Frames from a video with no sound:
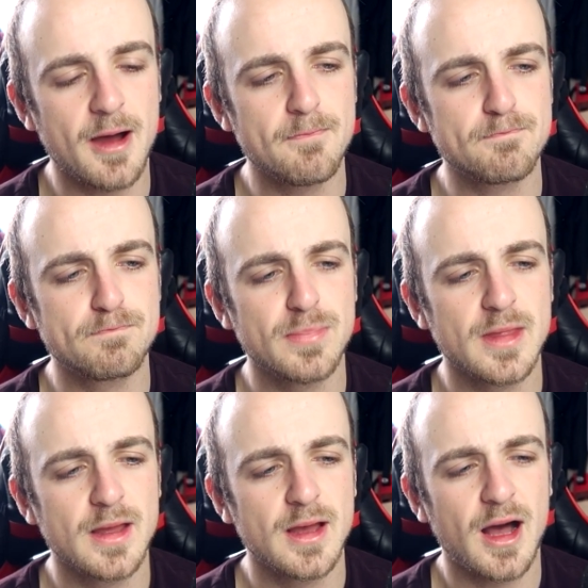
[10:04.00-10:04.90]

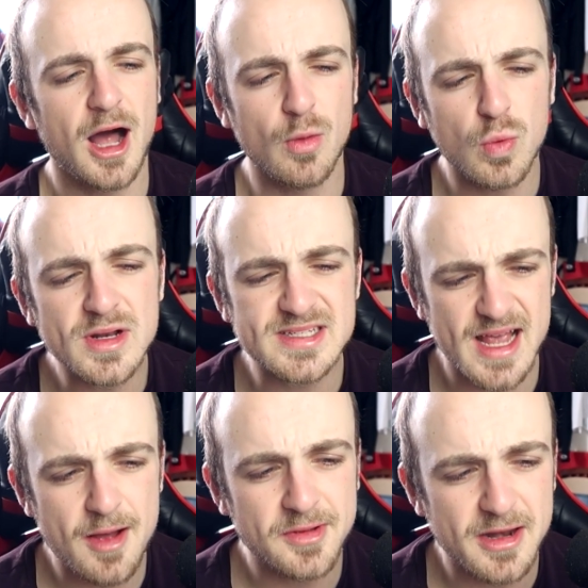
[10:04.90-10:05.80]
I want to
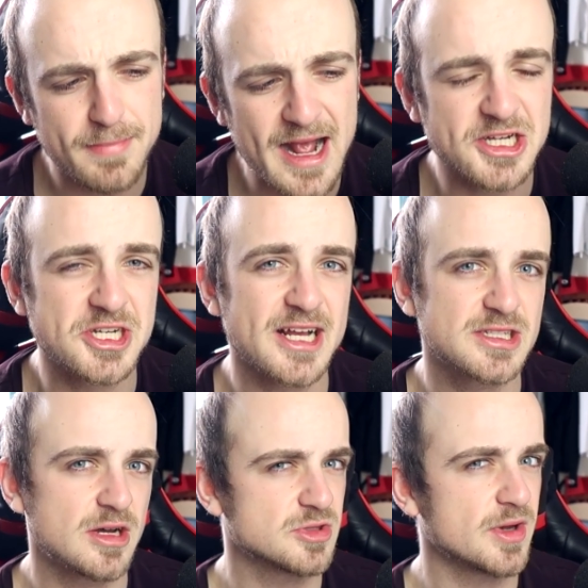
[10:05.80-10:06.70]
say I'm going to back
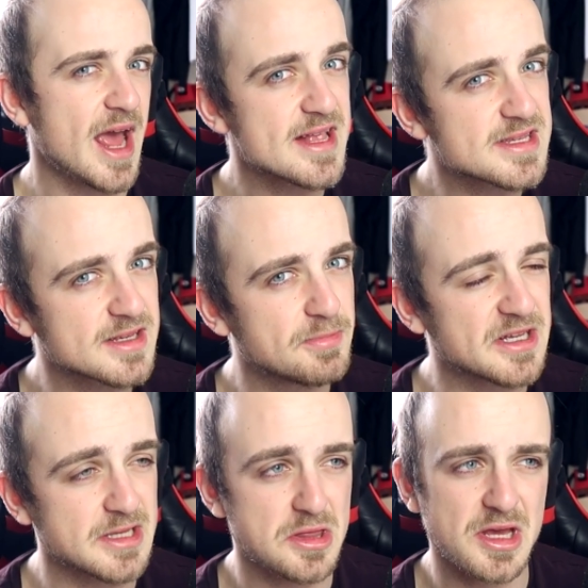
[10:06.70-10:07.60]
Shakhtar Donetsk
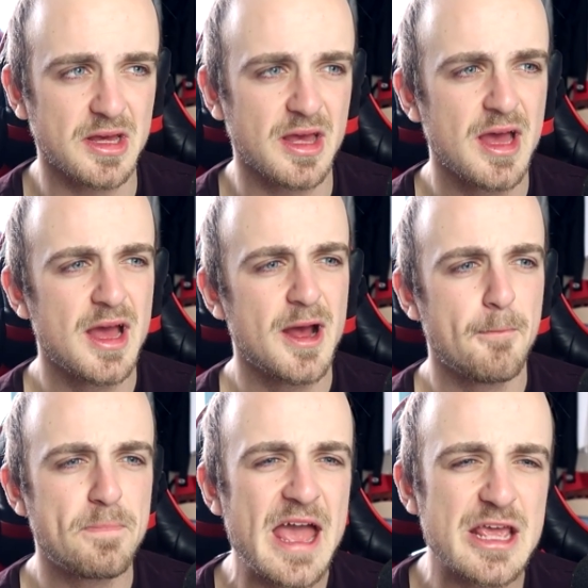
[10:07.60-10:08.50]
because I think
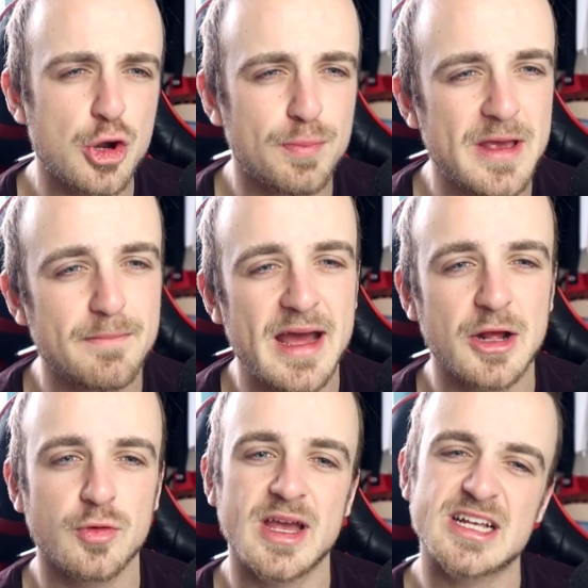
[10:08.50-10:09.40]
their European
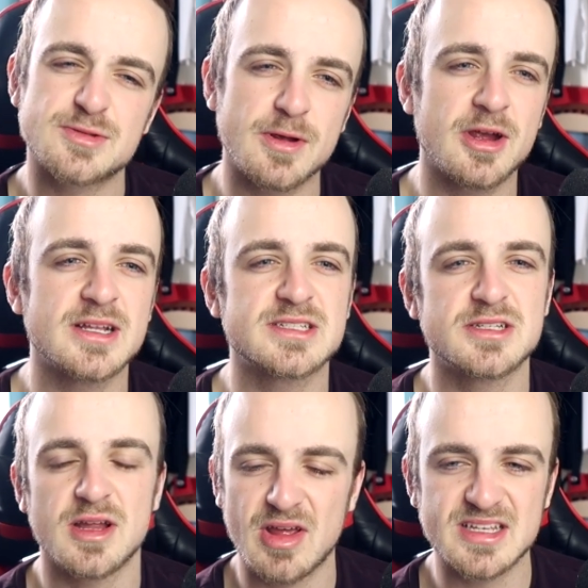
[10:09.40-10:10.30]
pedigree experience,
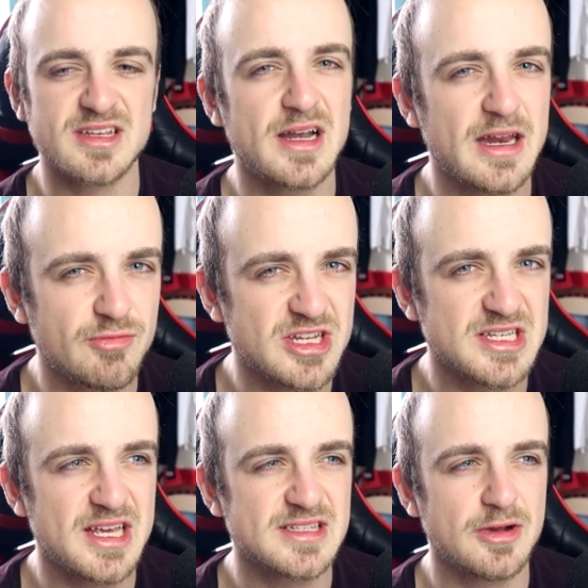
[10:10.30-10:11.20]
certainly in
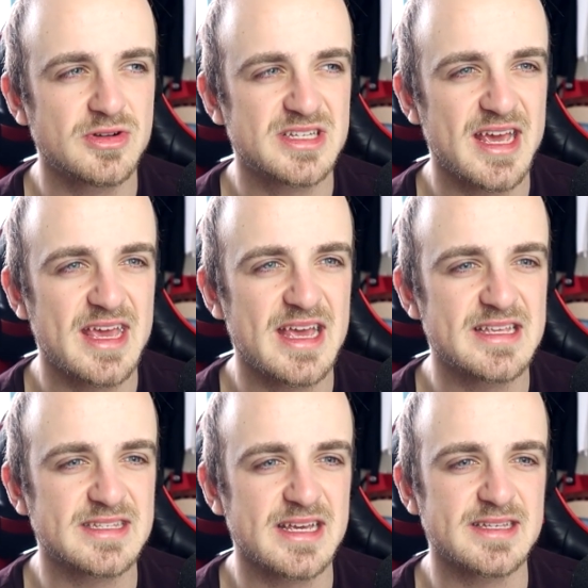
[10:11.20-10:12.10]
recent years, I would say
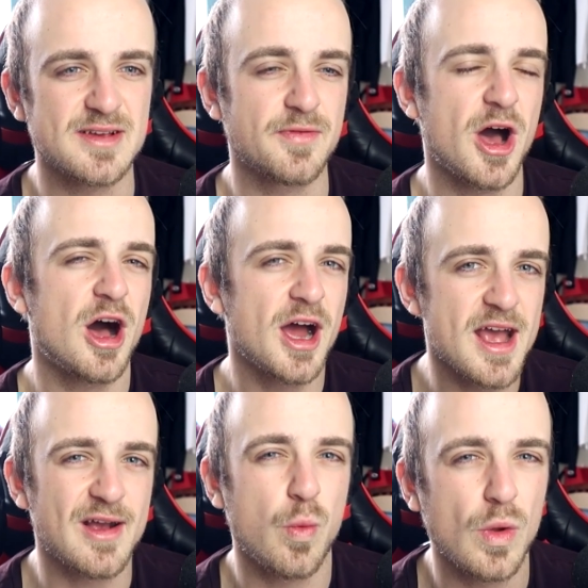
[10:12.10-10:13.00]
is of a
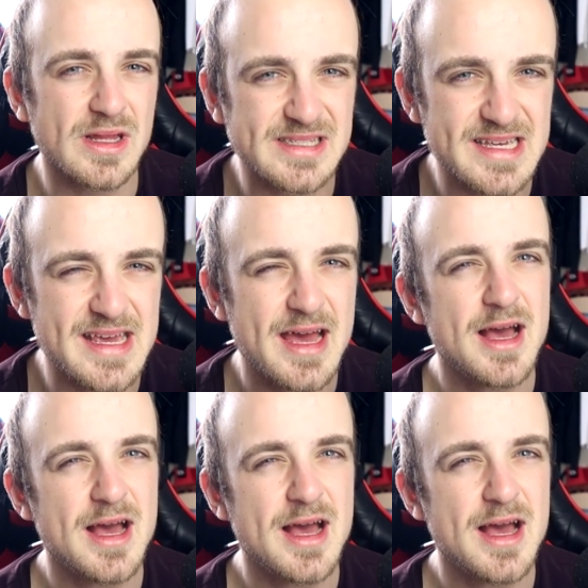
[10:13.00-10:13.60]
higher quality.